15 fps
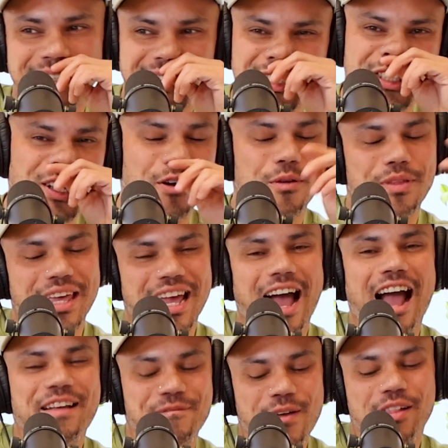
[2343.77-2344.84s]
So
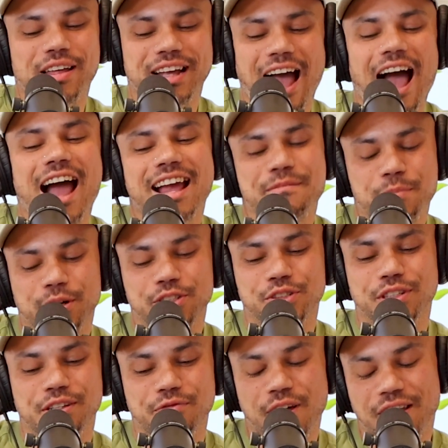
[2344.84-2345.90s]
I
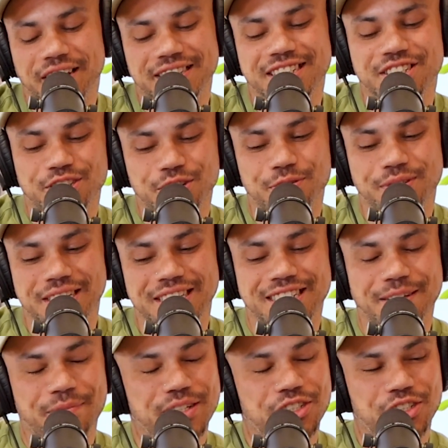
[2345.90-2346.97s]
personally felt like this dude did
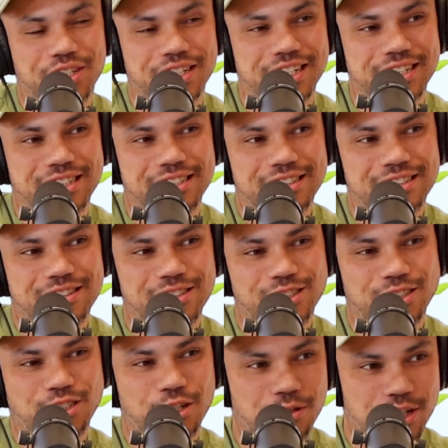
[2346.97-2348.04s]
something shitty
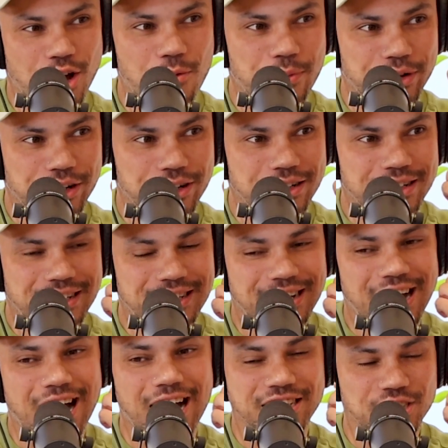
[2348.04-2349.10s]
to the opener.
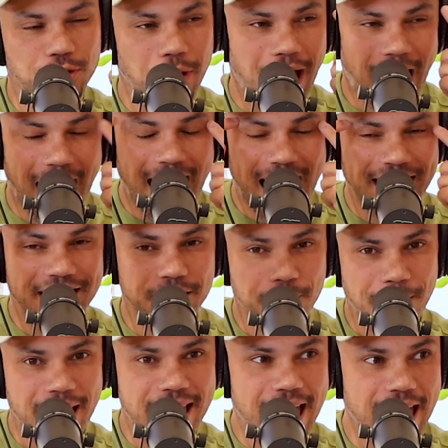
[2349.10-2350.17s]
So I had it in
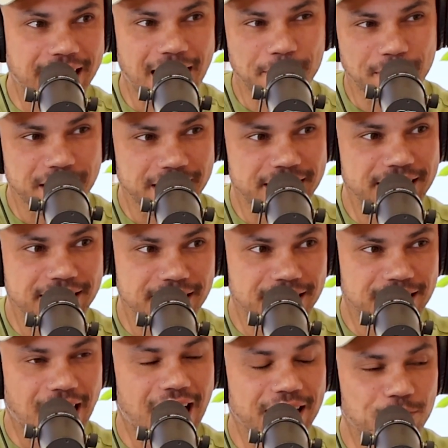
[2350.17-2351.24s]
my head, I'm gonna get
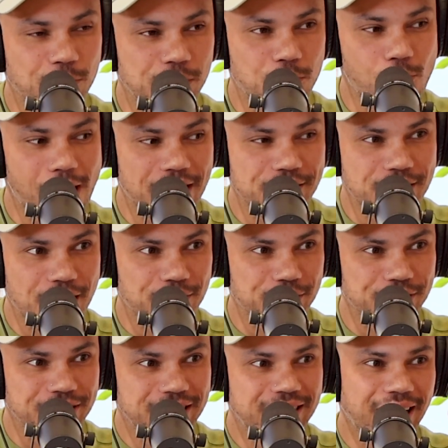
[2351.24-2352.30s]
this guy one way or
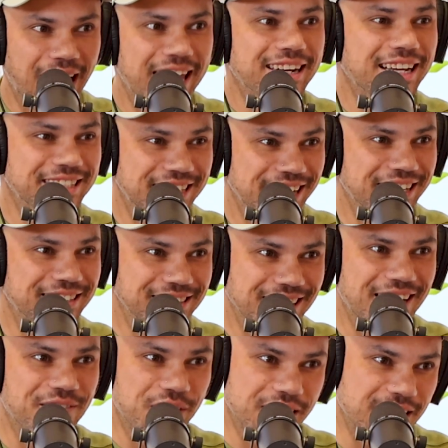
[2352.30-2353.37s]
another, and I did.
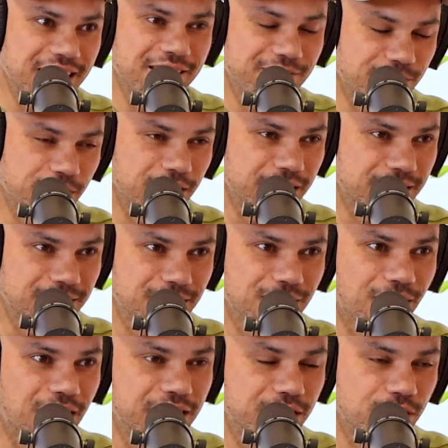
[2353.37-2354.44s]
And then he really
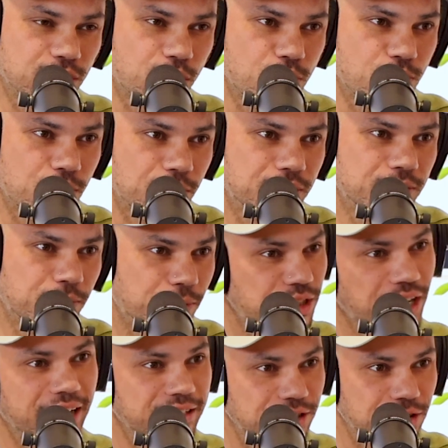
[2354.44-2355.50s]
lost his cool,
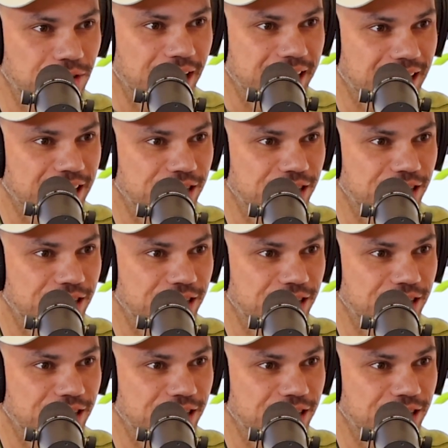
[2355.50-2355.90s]
which I understand.